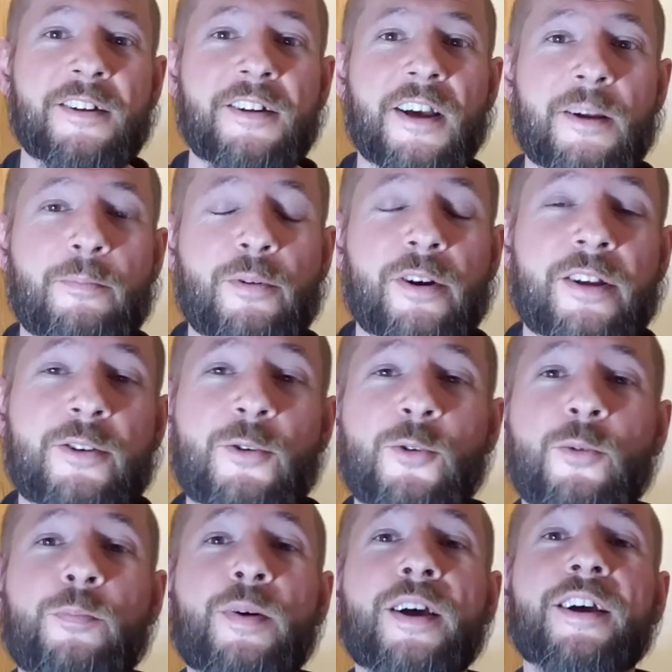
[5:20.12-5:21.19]
got a pretty
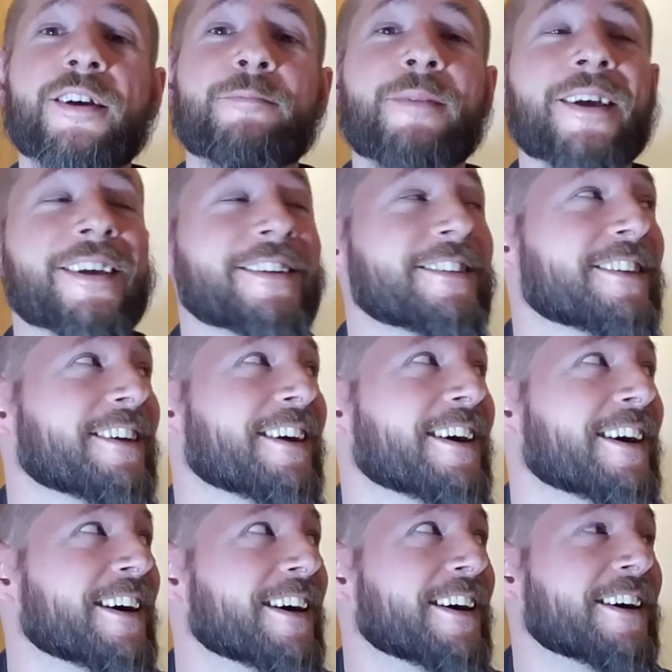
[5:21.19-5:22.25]
cool pick, man.
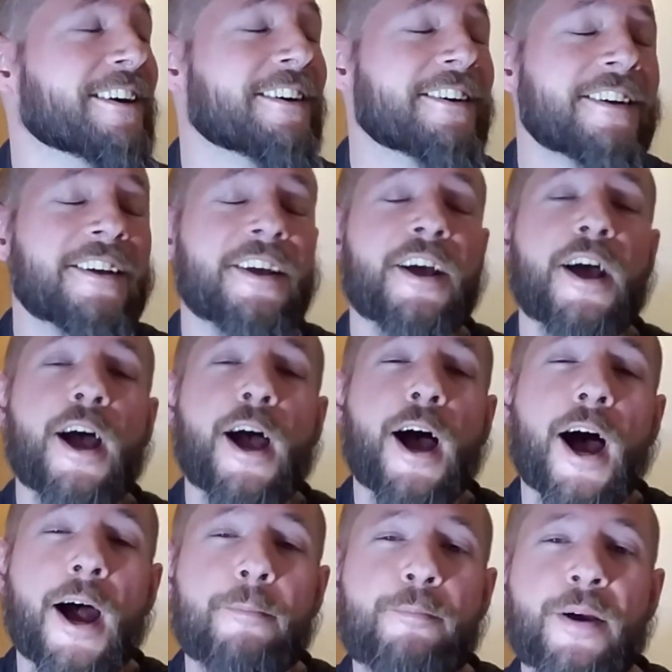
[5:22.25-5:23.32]

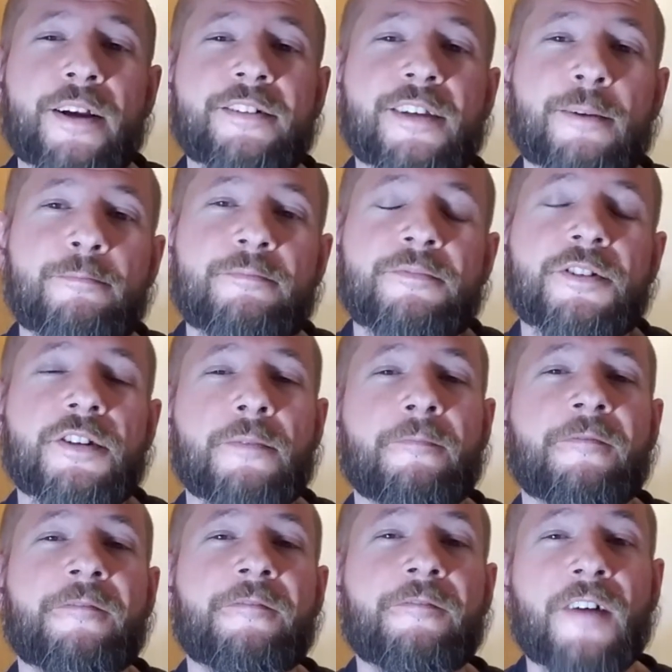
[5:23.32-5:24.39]
I picked up some
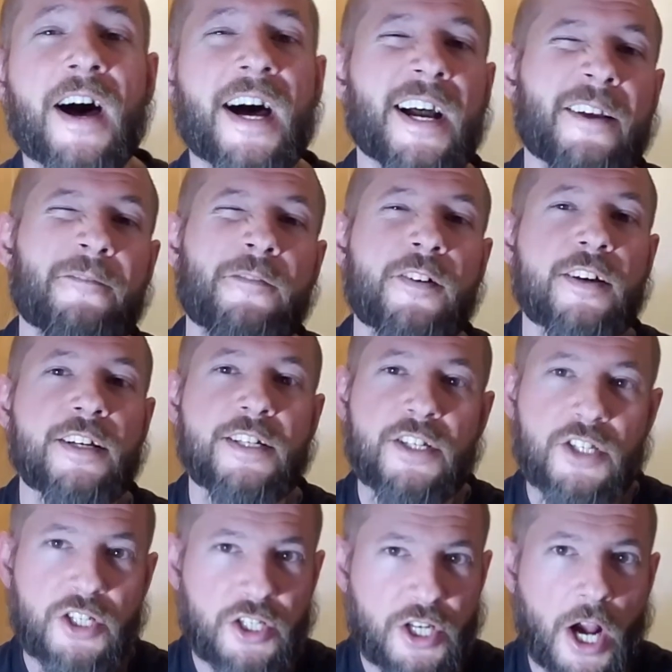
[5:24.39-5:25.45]

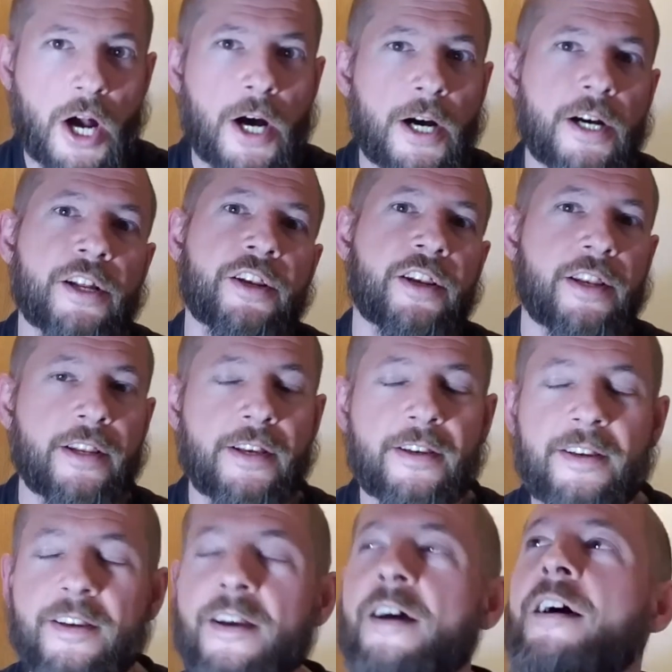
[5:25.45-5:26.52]
5-ton
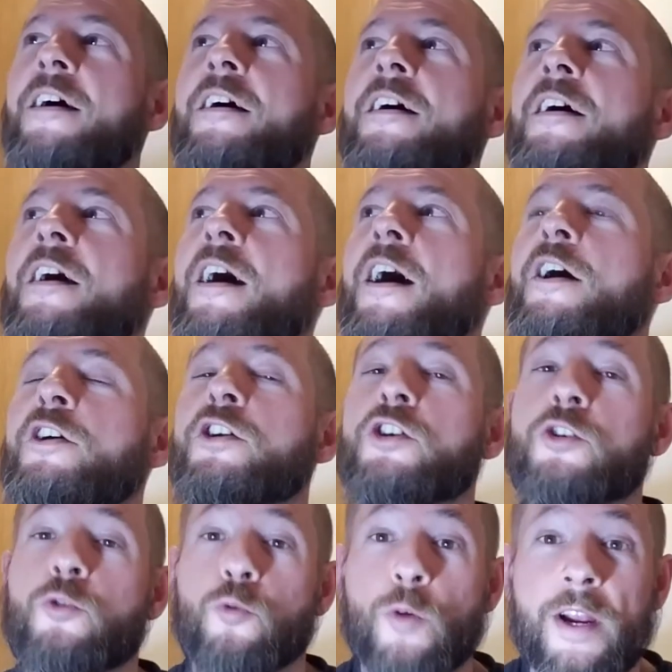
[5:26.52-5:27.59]

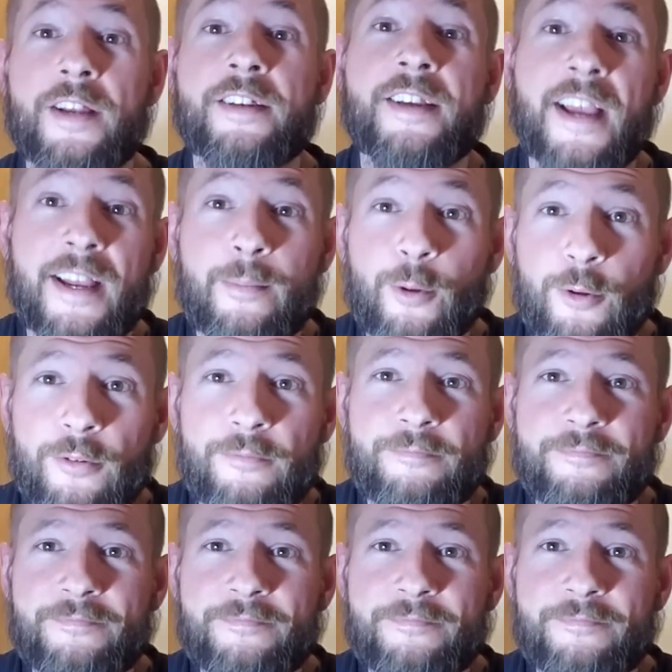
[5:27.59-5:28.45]
crane cable.